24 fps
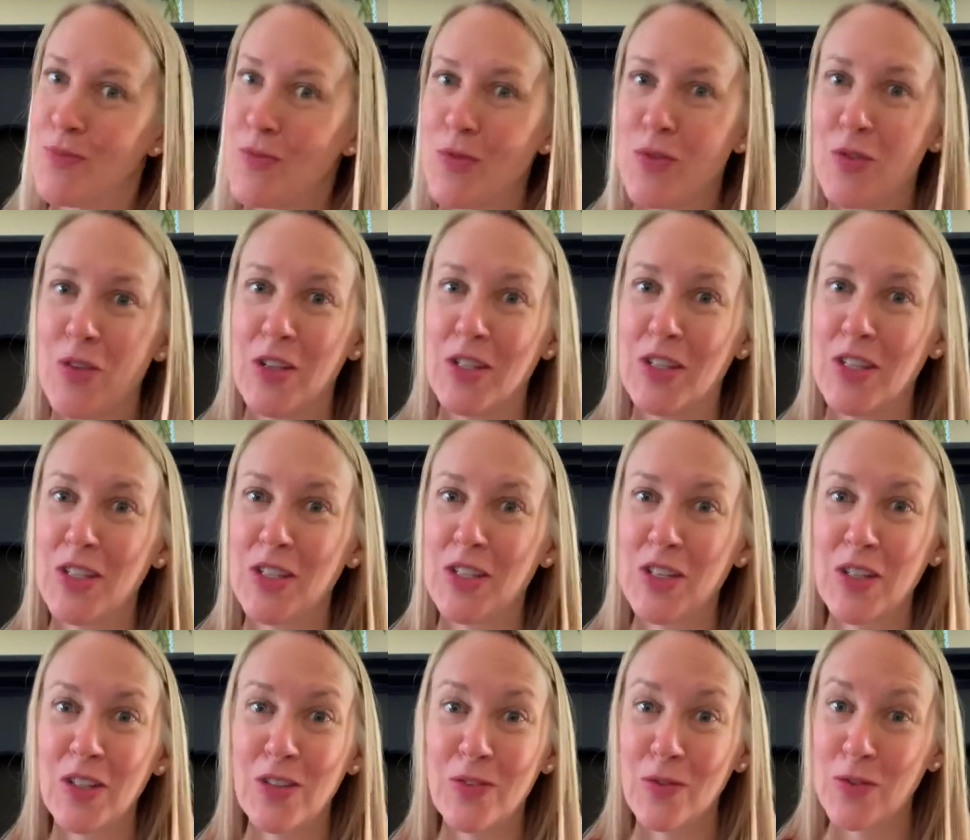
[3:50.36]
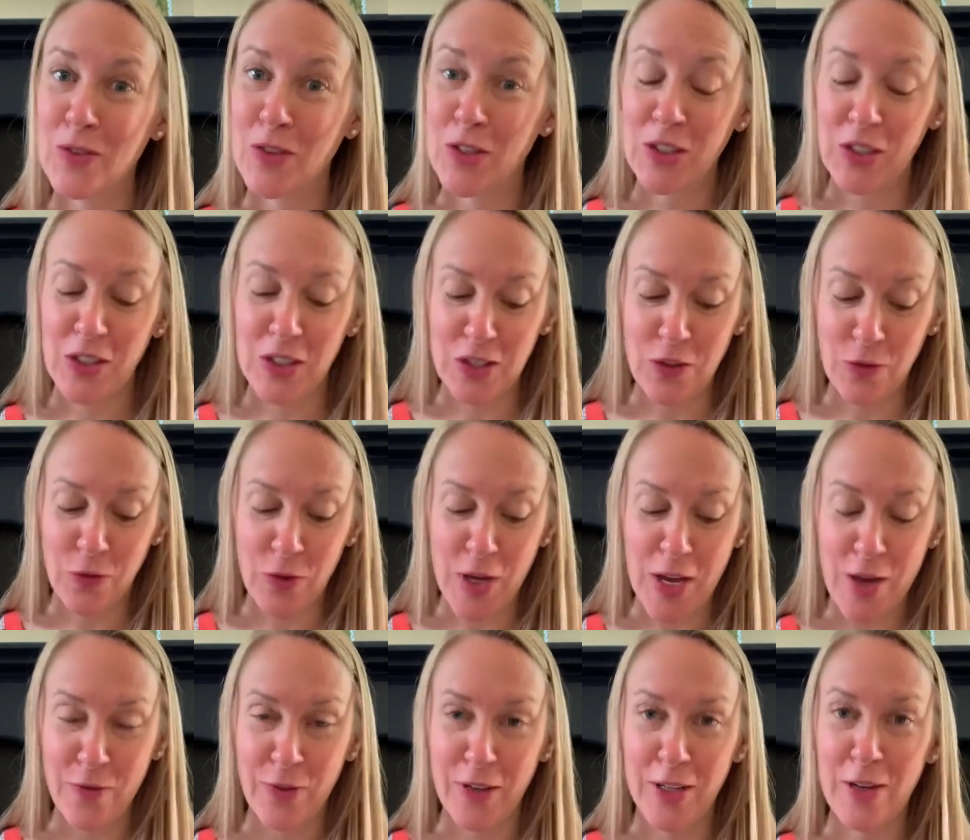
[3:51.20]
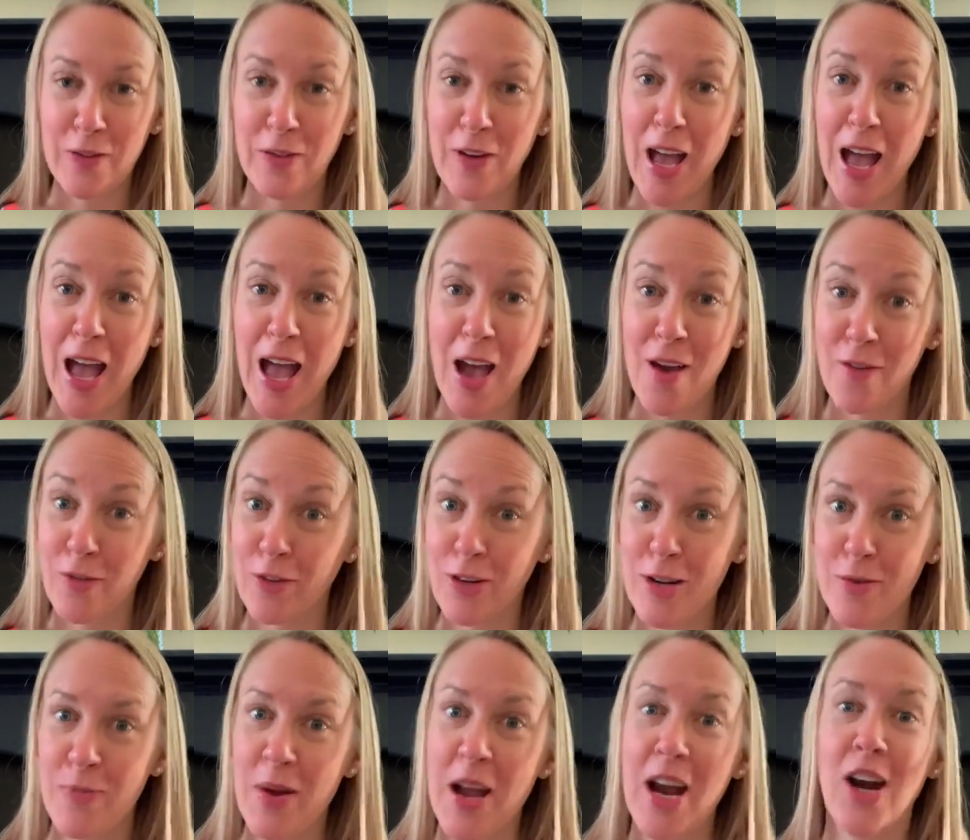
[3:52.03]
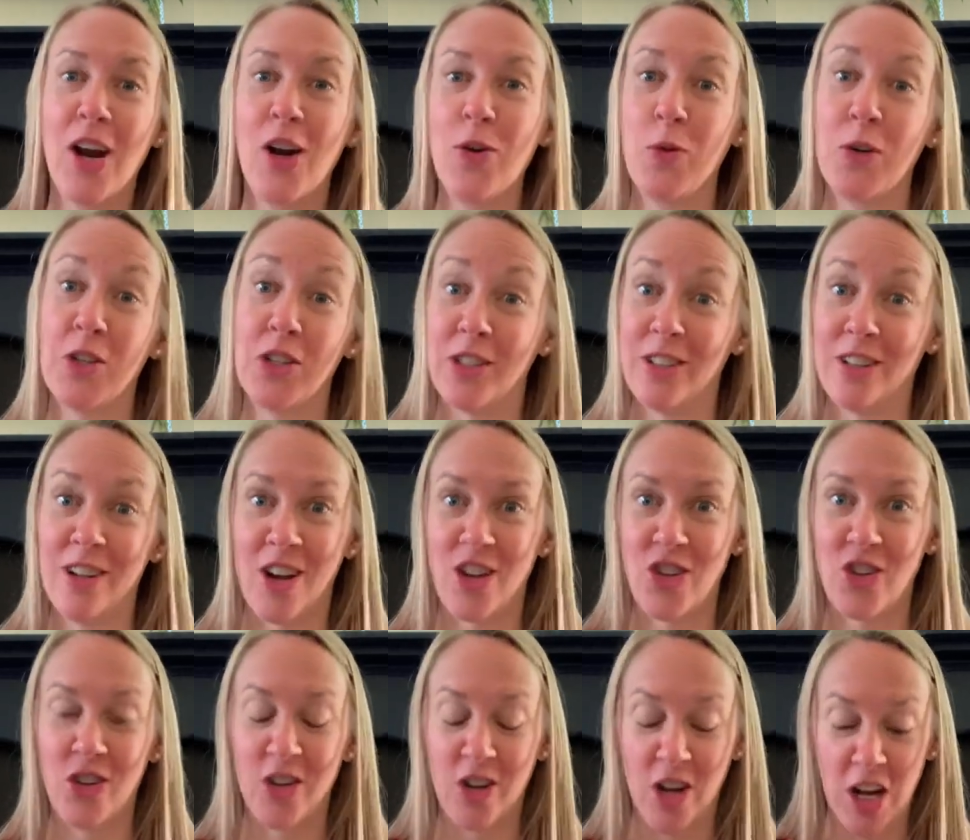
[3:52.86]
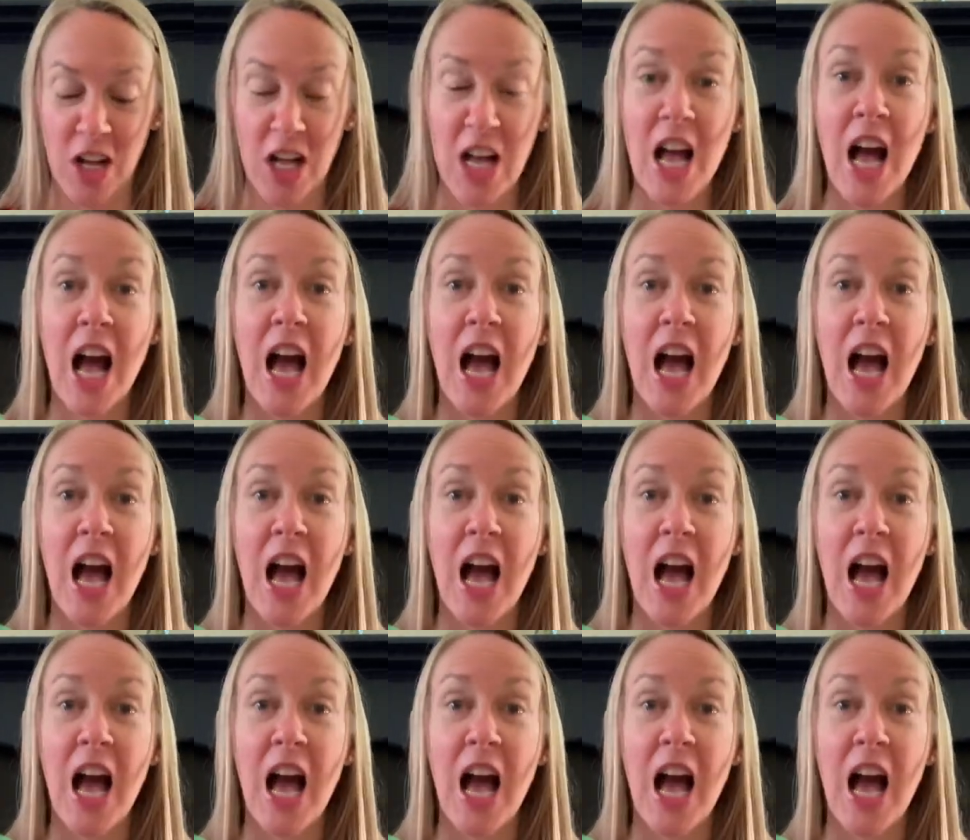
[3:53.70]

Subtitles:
This is a favorite of every parent, which is not true at all.